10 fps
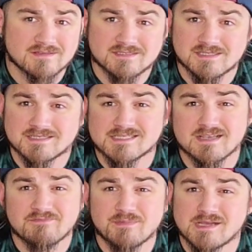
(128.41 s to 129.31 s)
It's like
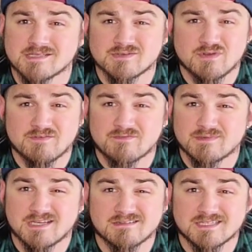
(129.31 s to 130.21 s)
7 miles away from
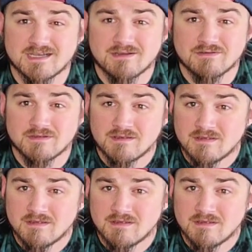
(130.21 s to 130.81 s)
downtown.